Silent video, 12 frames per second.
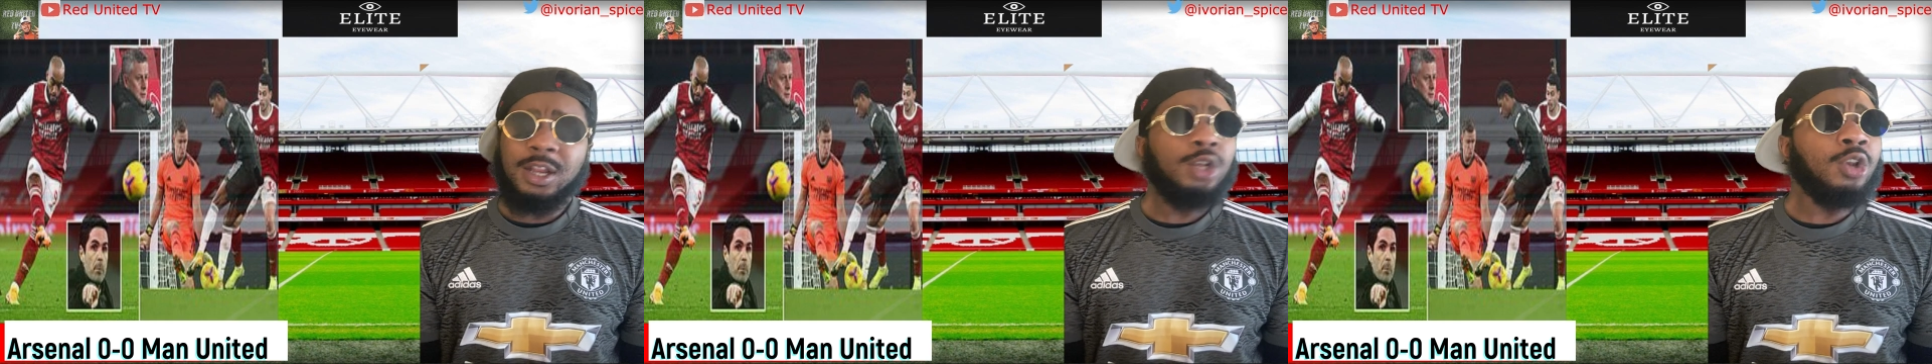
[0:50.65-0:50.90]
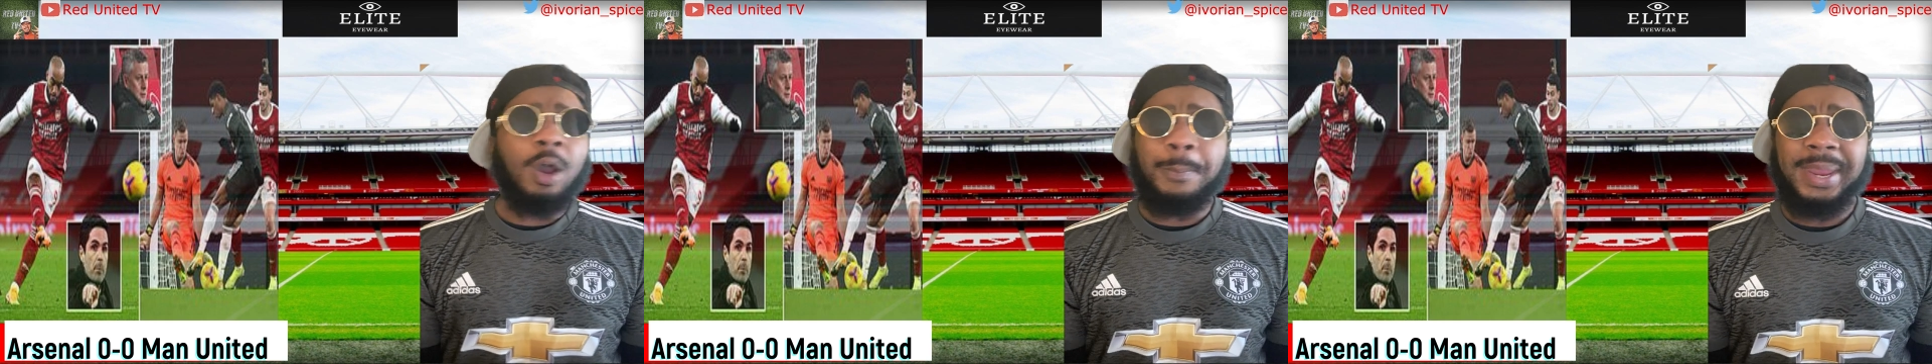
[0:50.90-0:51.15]

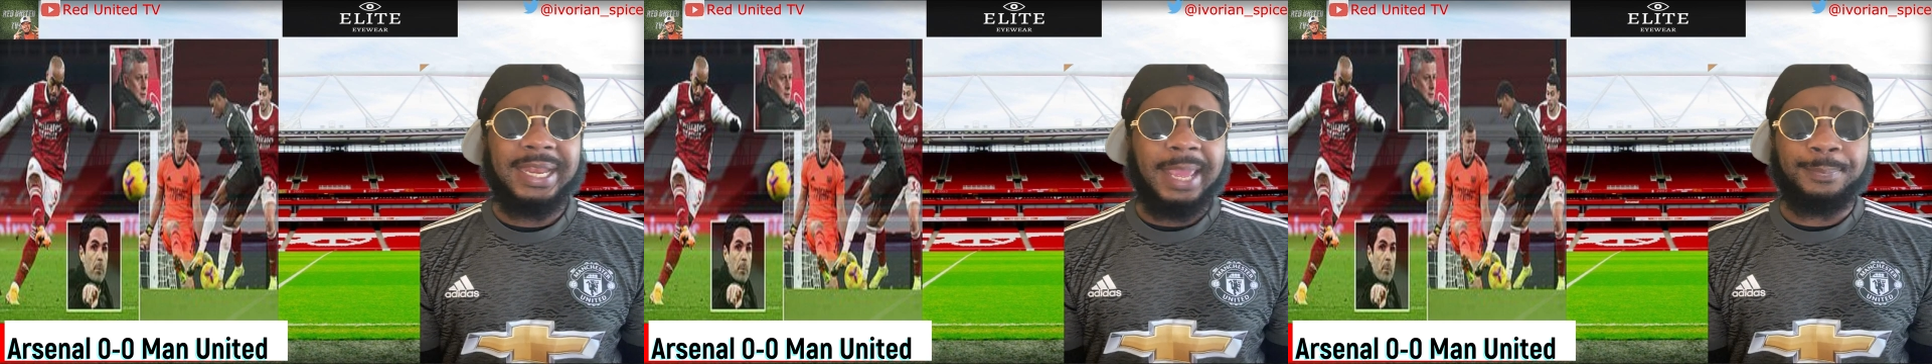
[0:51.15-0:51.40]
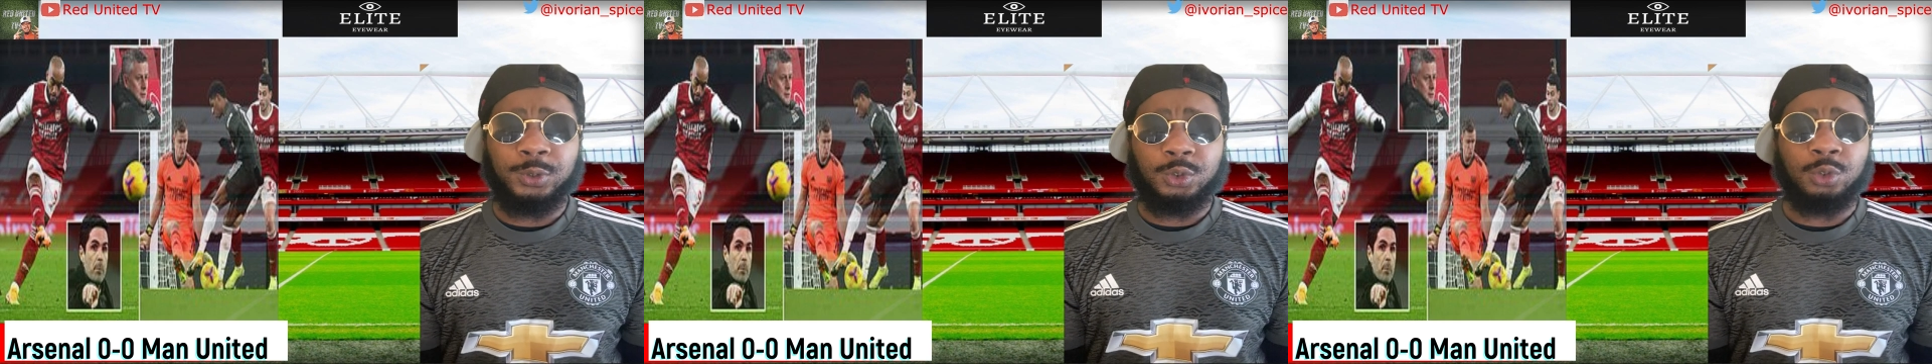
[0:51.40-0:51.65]
not being
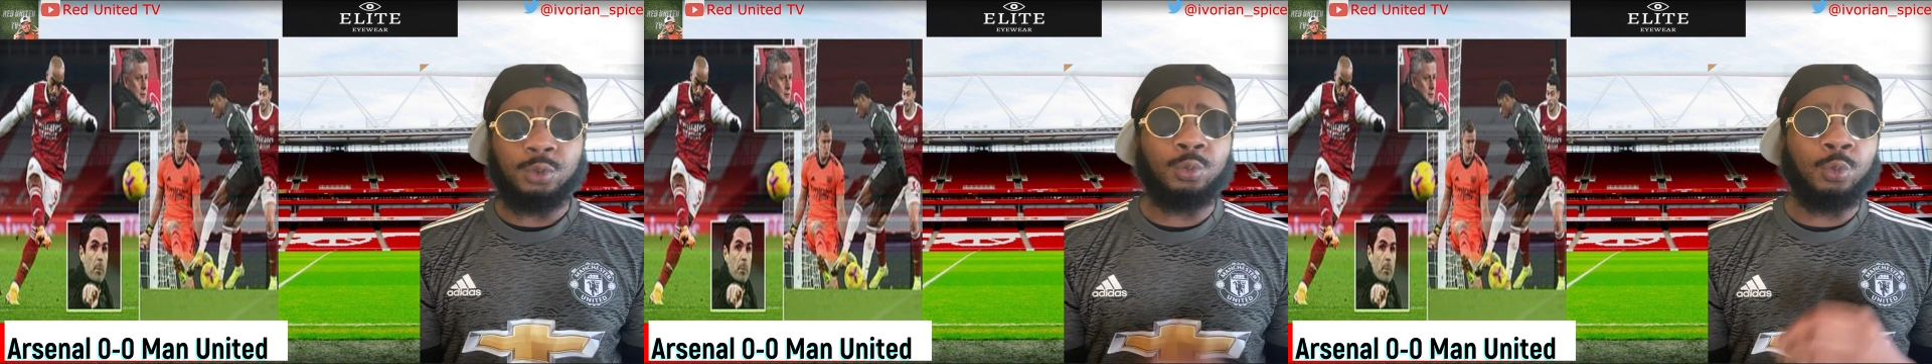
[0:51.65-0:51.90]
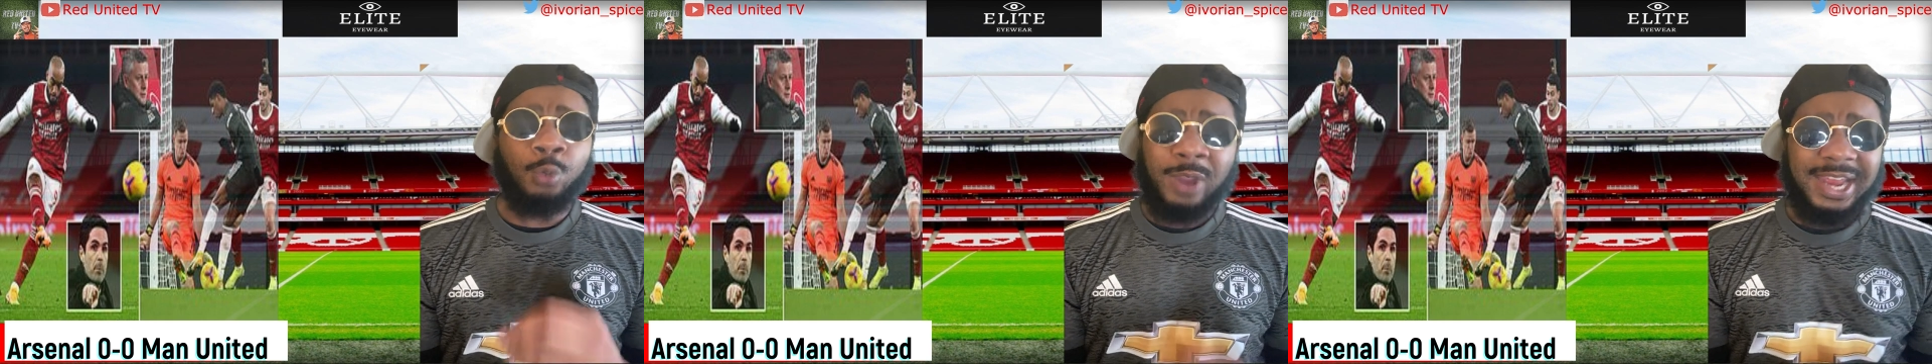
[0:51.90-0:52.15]
able to
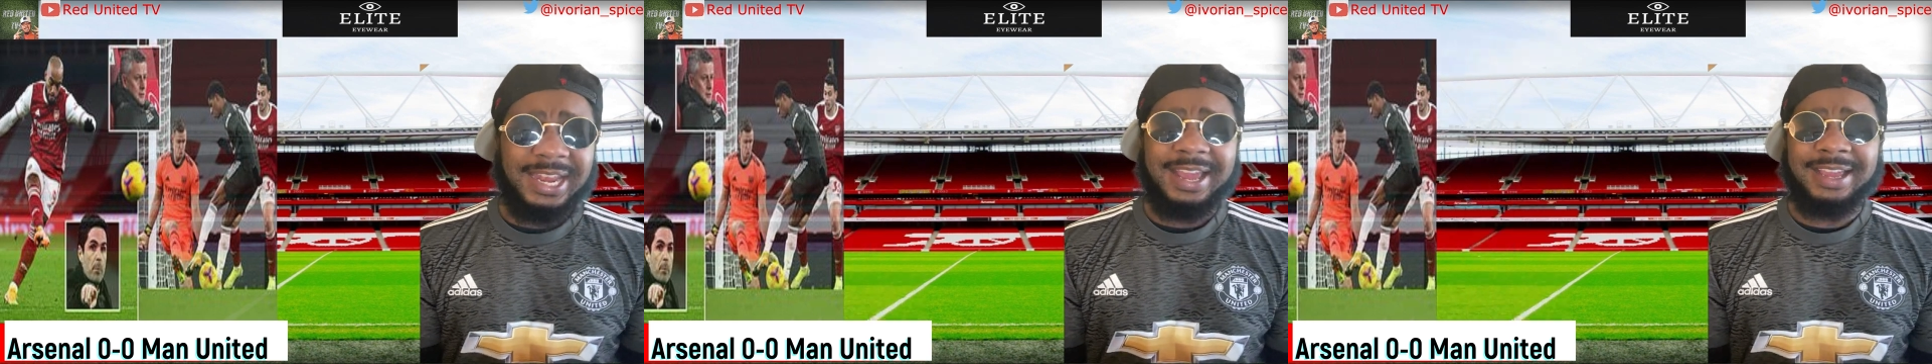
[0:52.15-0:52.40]
win